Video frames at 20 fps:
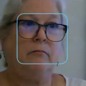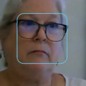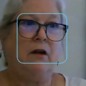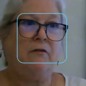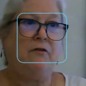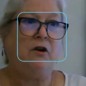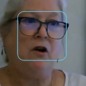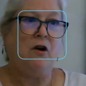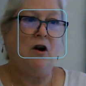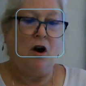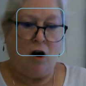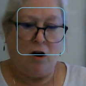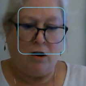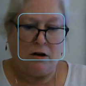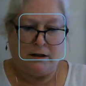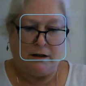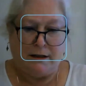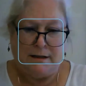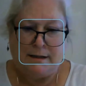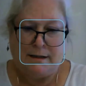for
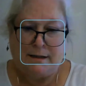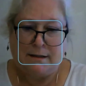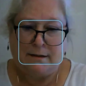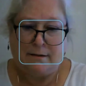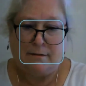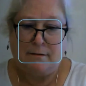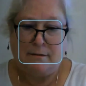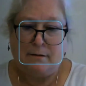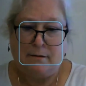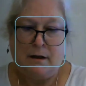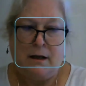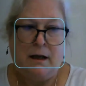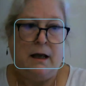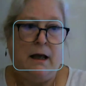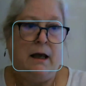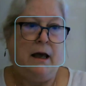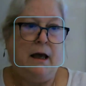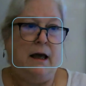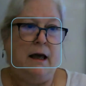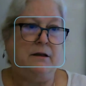hardness,
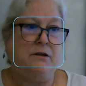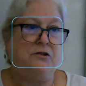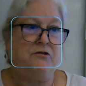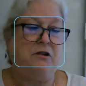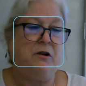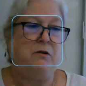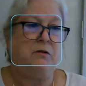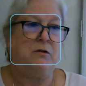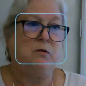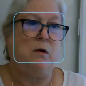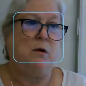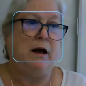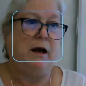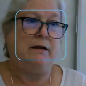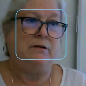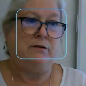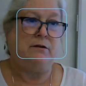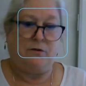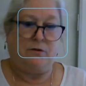and the streak was white.